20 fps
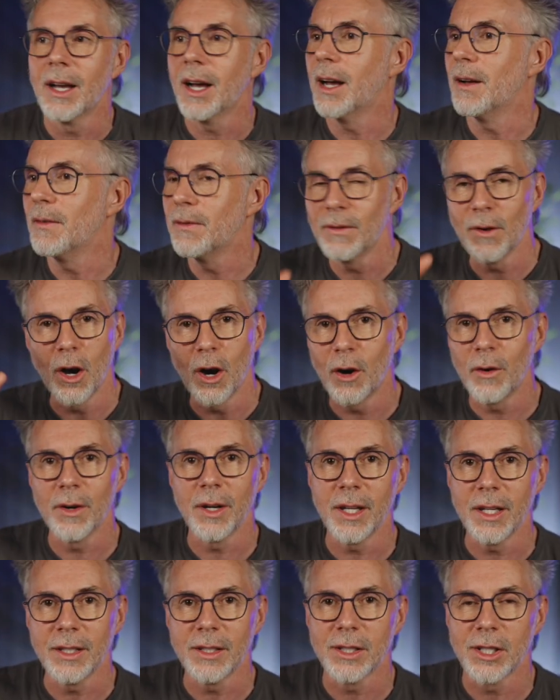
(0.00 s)
I've
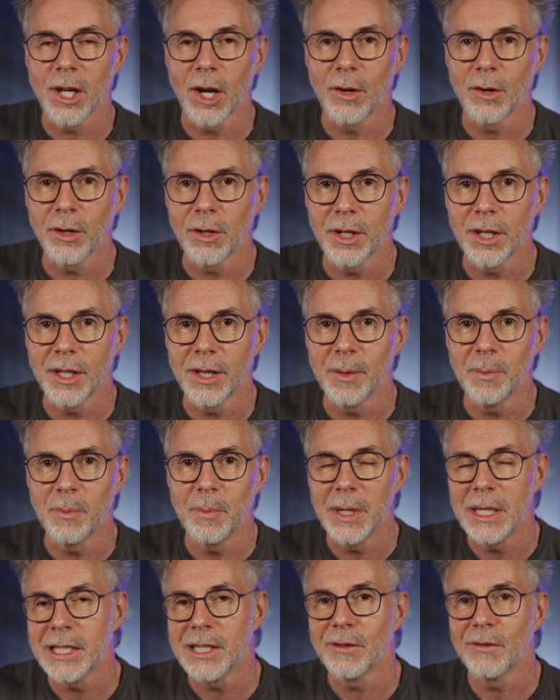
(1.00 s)
already downloaded the
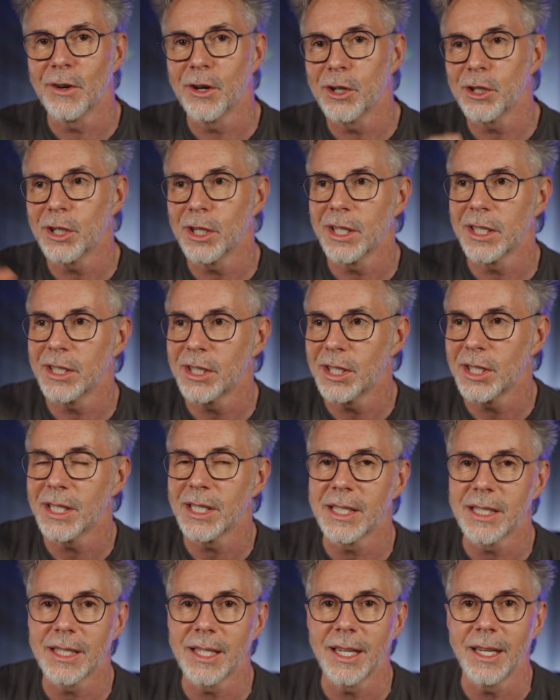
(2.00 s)
beta version, as you
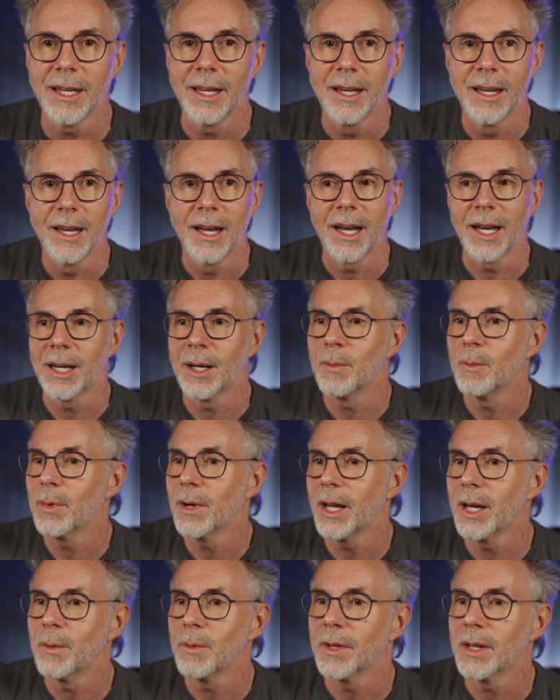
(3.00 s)
can see, and I'm
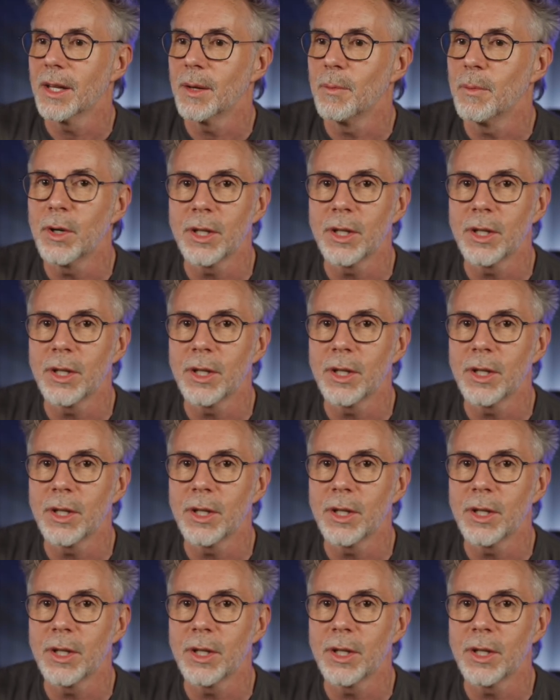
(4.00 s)
playing with it.